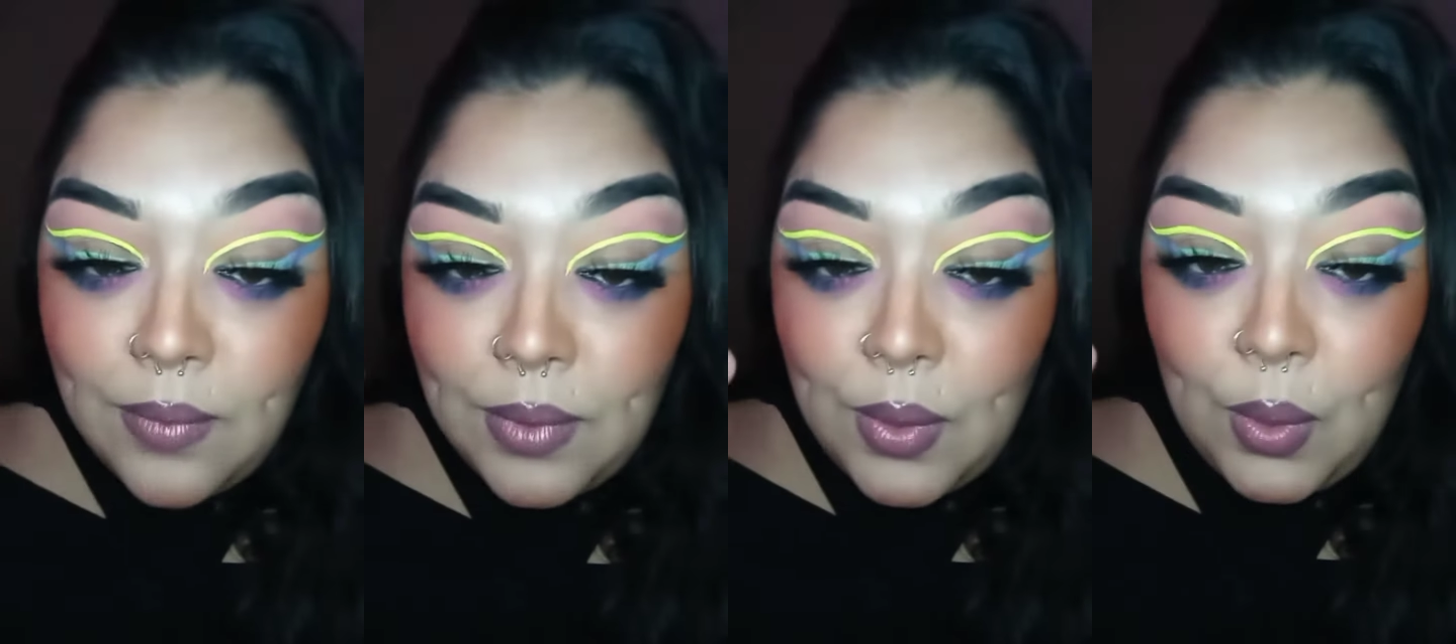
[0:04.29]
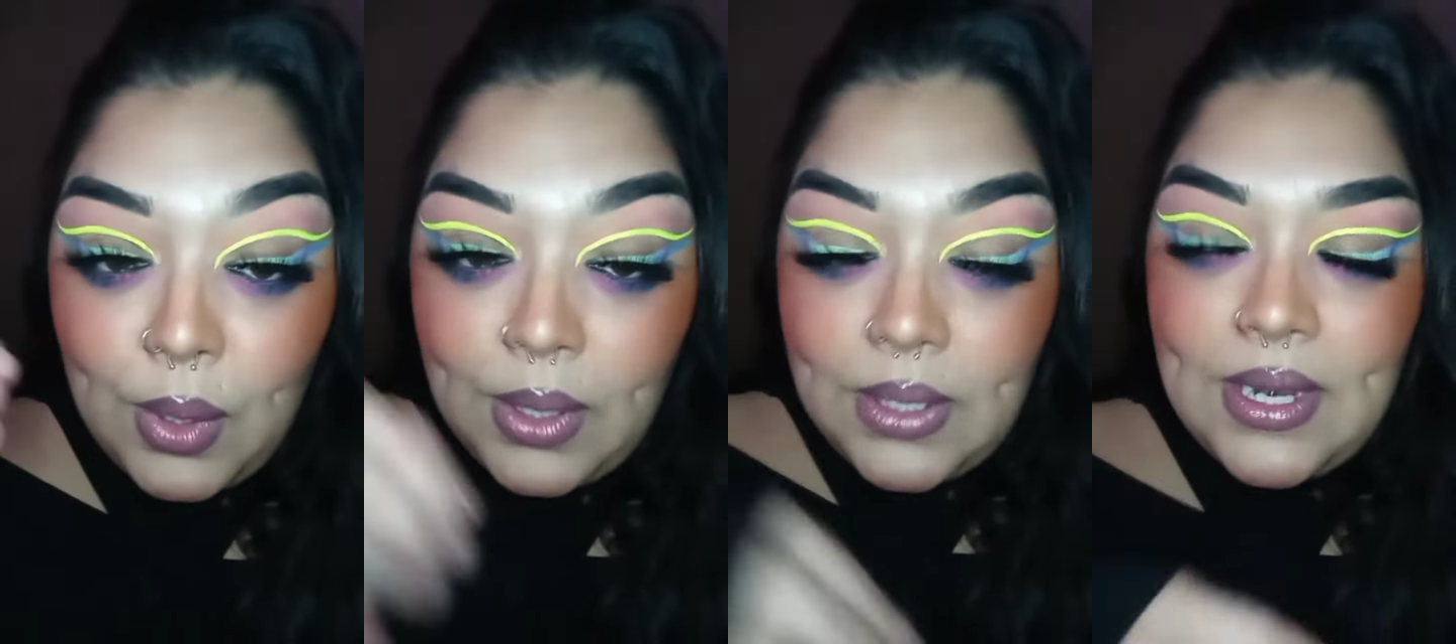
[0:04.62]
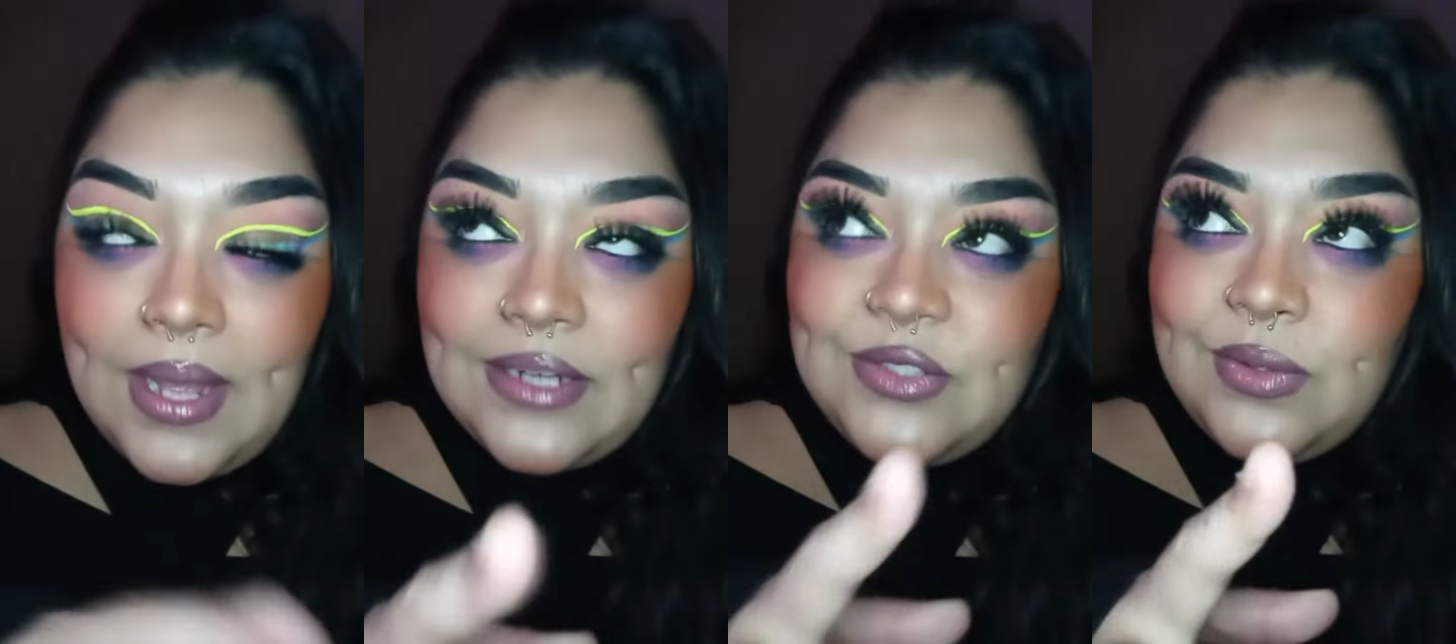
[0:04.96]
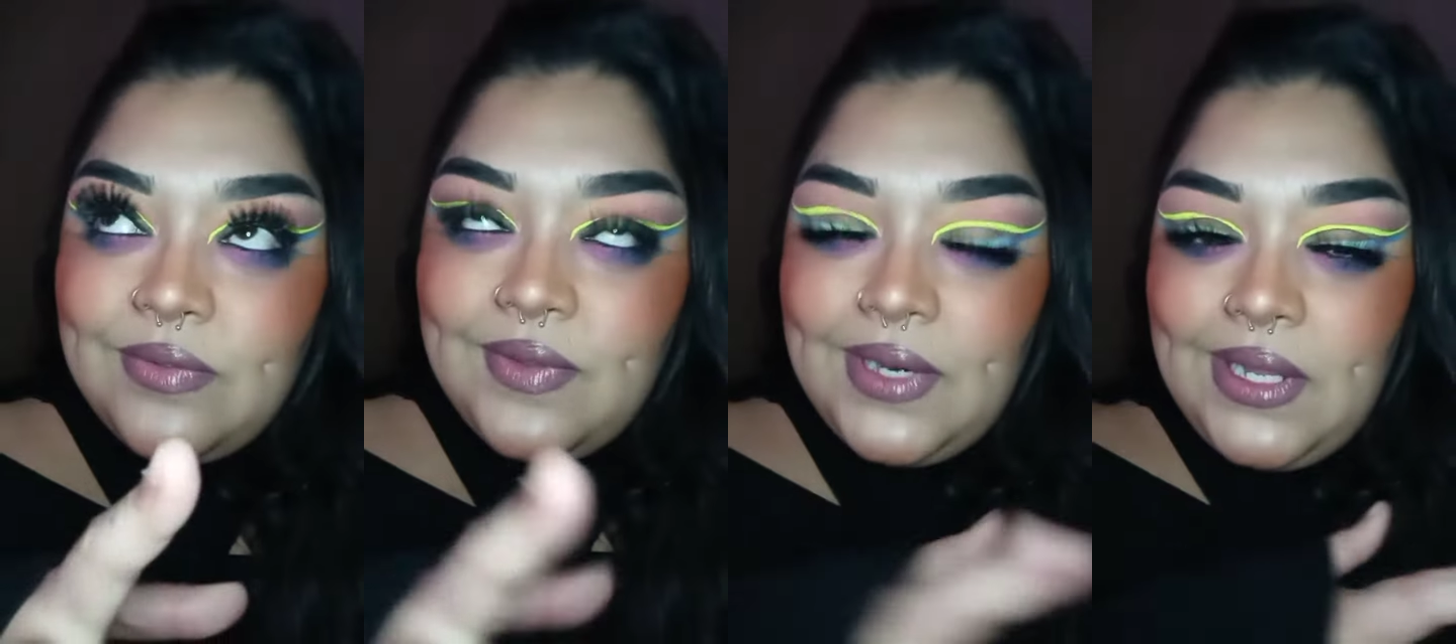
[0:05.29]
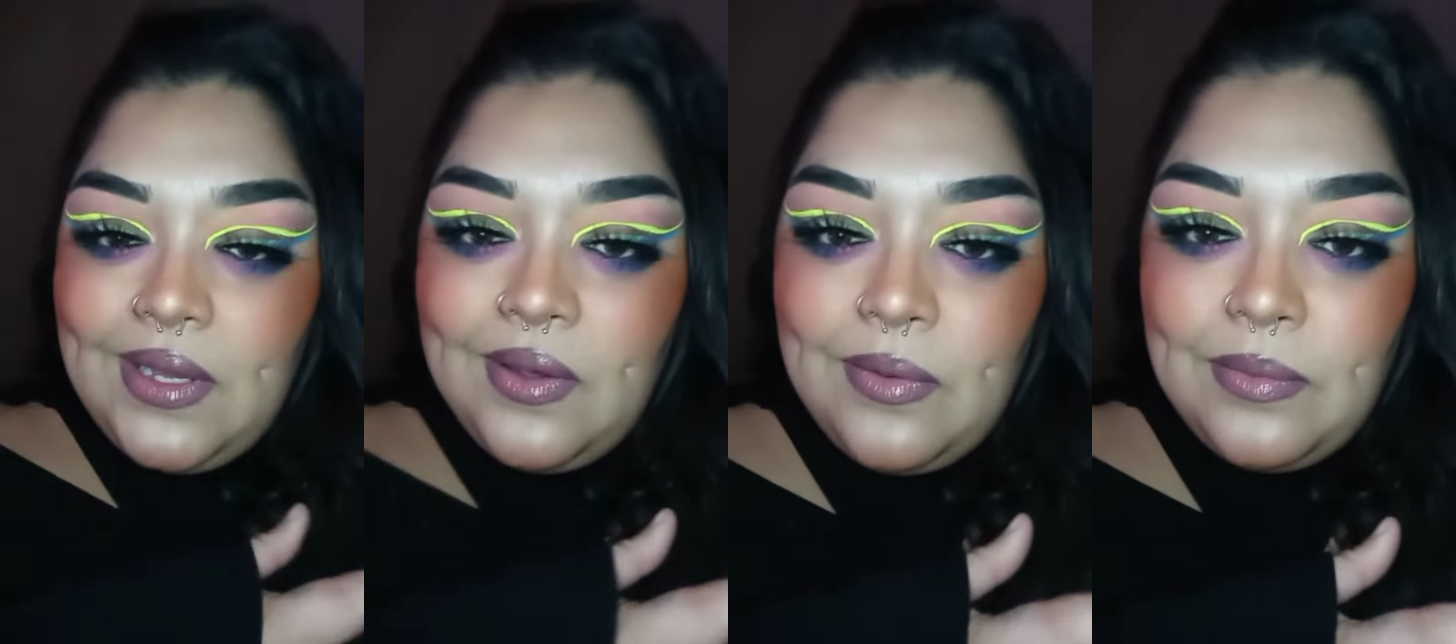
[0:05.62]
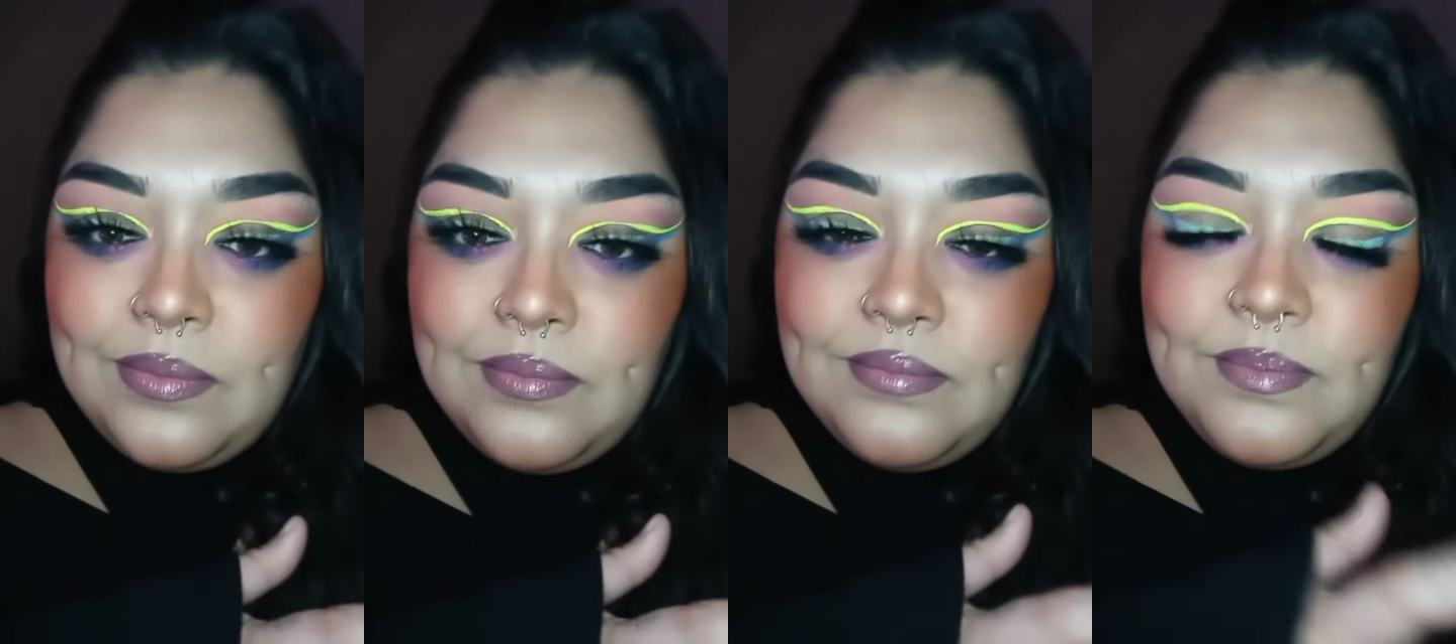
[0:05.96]
recorded an actual video
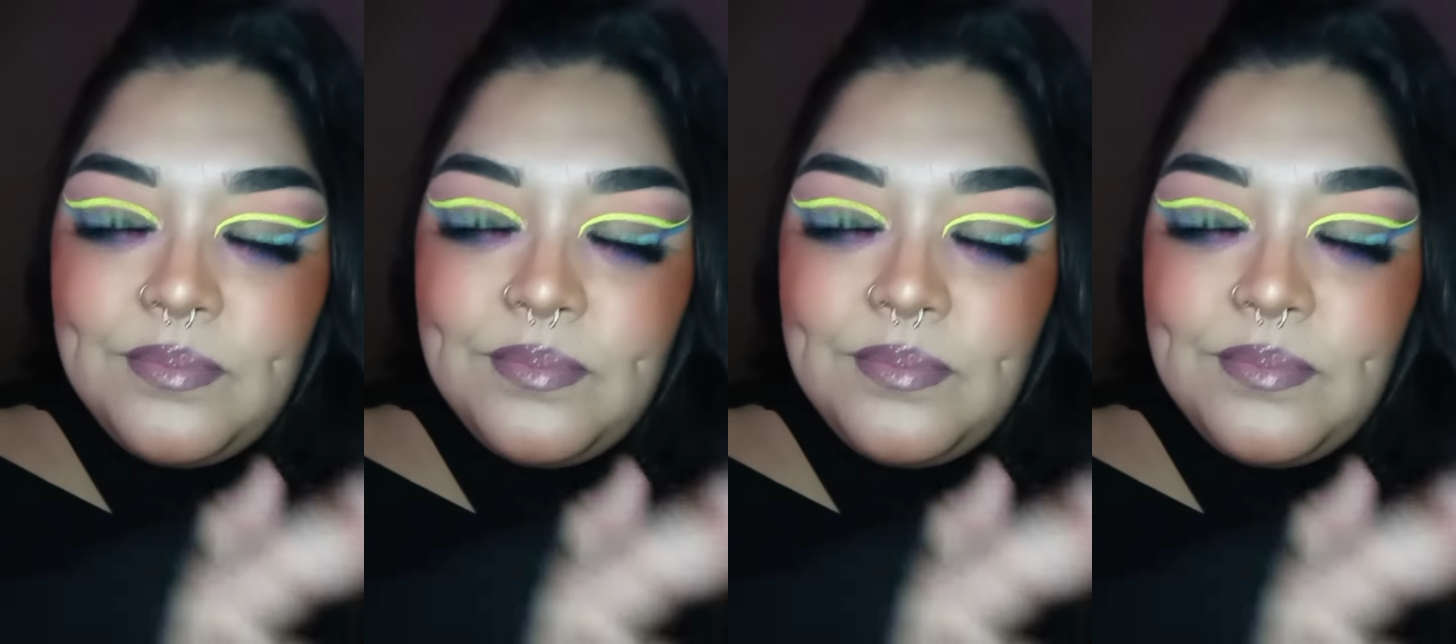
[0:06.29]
